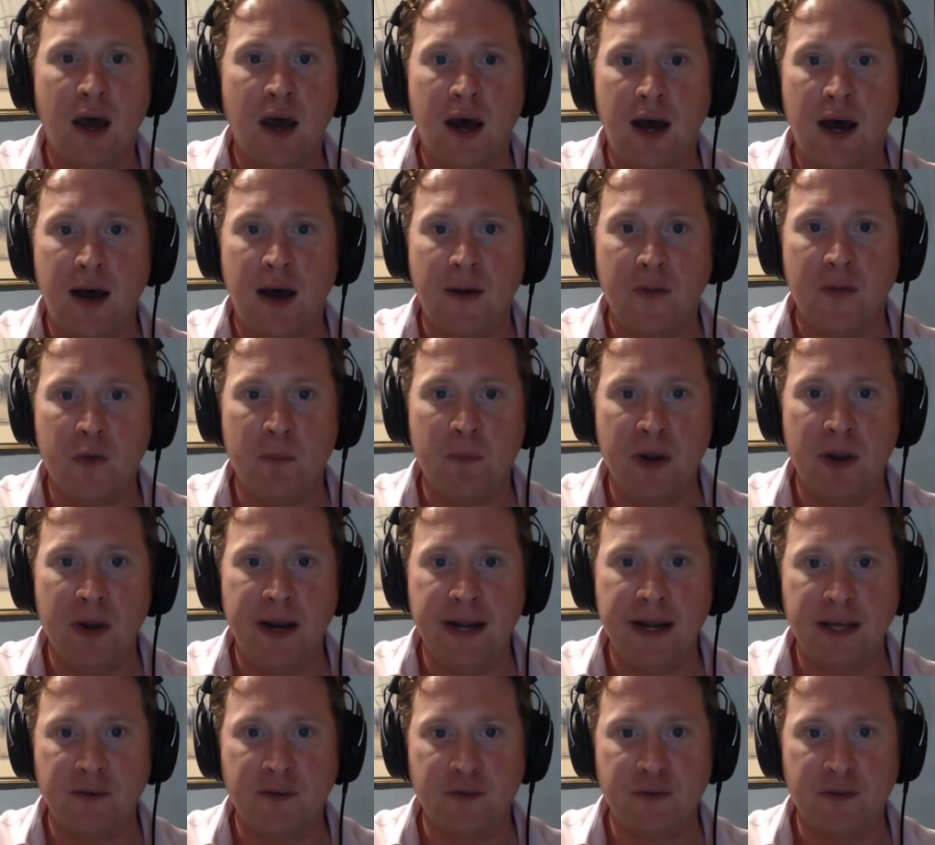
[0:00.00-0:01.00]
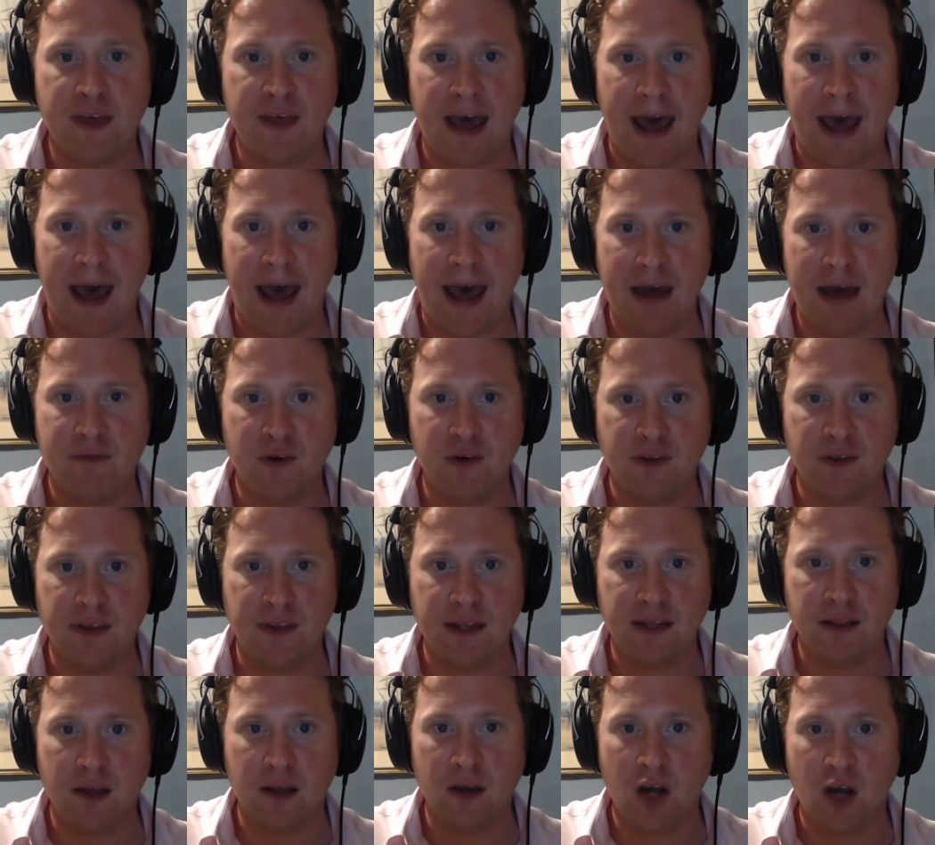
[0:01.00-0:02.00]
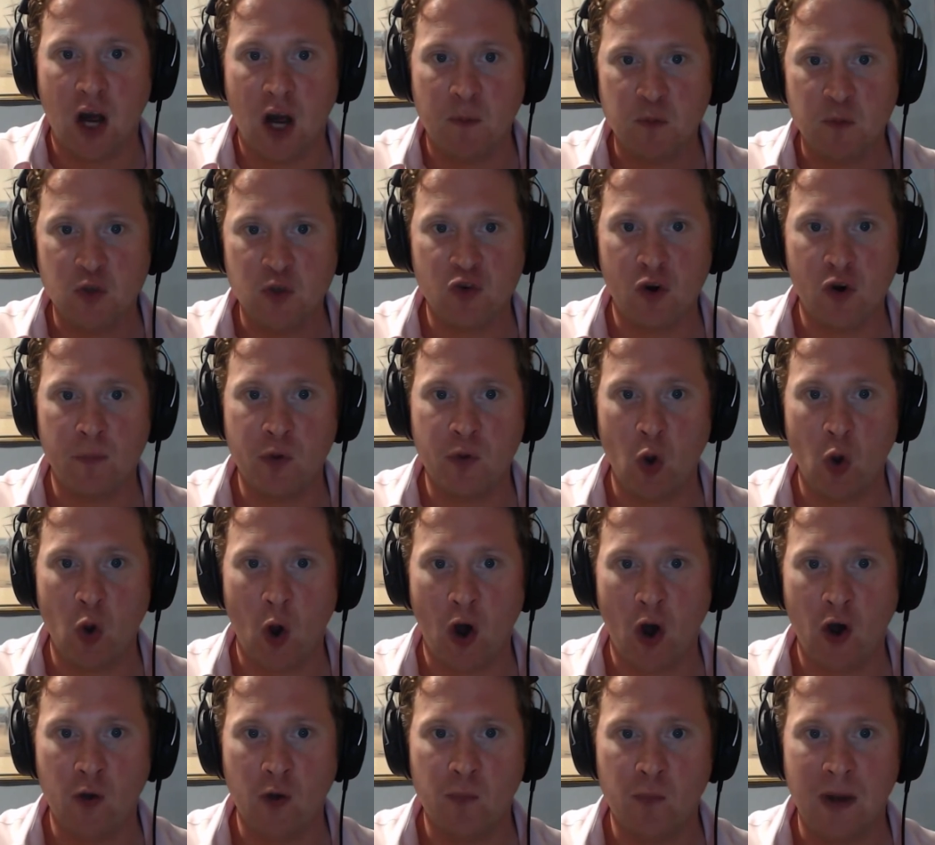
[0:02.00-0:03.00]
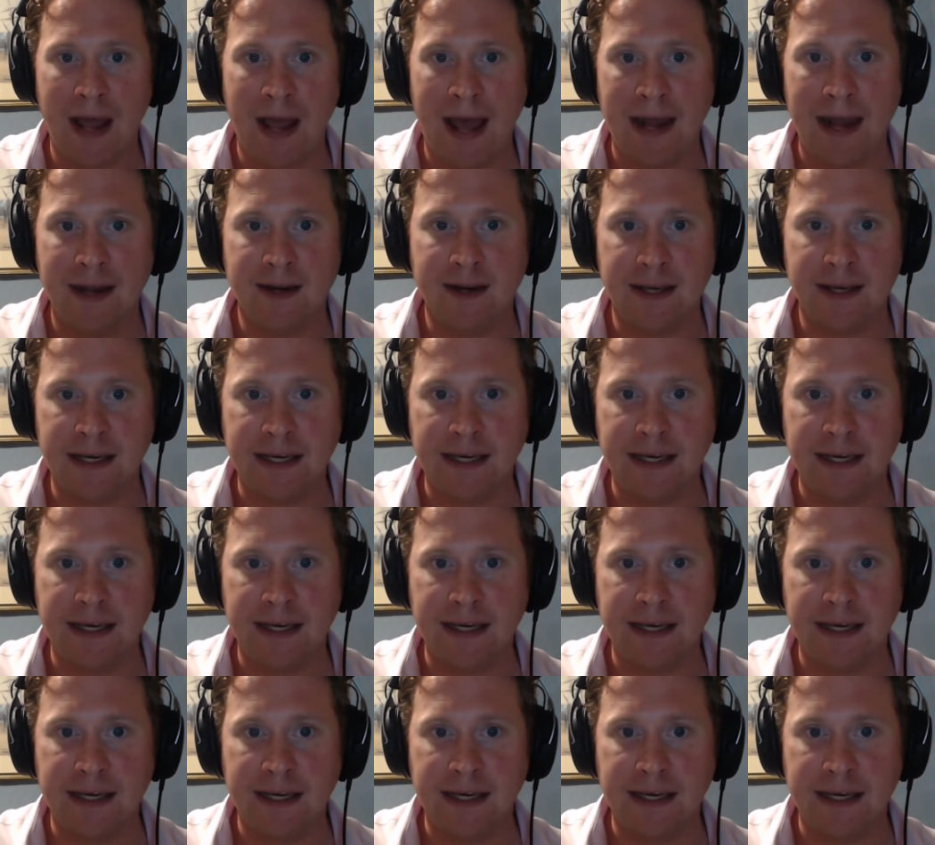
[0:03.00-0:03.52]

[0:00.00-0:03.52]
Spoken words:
the belief that everything that comes from your homeland